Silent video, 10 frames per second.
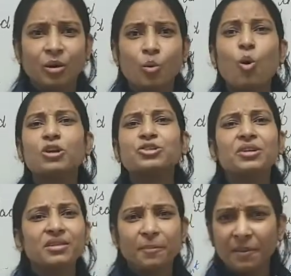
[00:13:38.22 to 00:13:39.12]

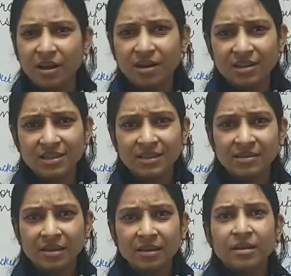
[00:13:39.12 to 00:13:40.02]
watering the plants,
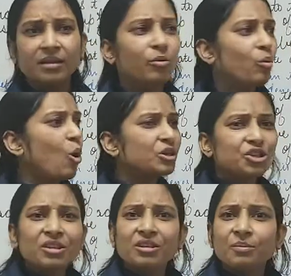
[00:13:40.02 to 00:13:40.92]

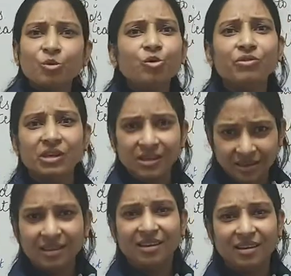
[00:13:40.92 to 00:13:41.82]
watching the movie,
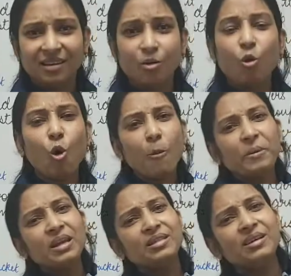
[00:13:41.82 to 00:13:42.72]

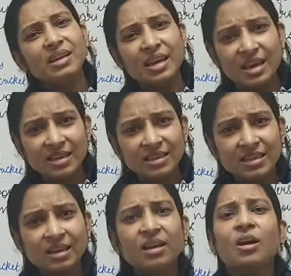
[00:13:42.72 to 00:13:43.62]
opening the gate,
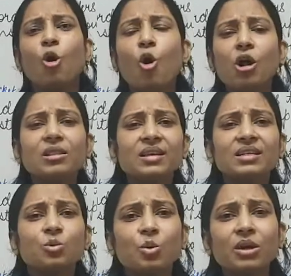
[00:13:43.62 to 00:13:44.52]
all
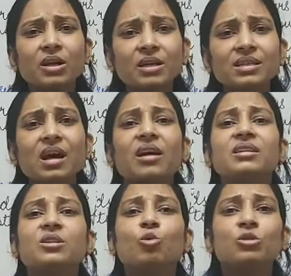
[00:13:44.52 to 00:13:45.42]
these words are
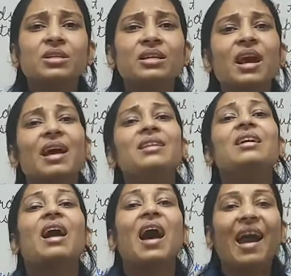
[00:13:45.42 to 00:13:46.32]
denoting an
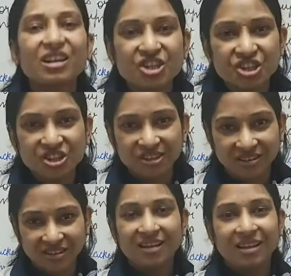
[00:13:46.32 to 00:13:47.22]

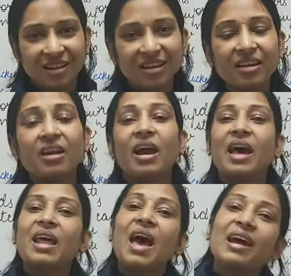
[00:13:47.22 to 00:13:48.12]
action. Clear?
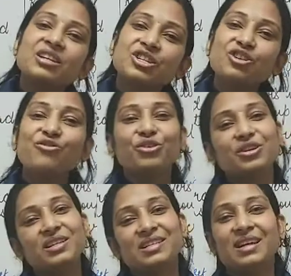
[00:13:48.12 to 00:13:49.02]
And action
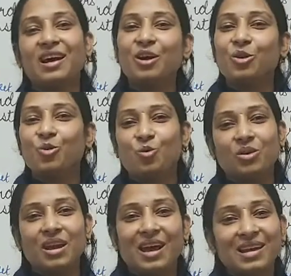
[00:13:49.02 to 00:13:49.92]
words are
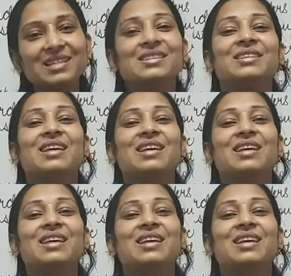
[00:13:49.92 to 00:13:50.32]
known as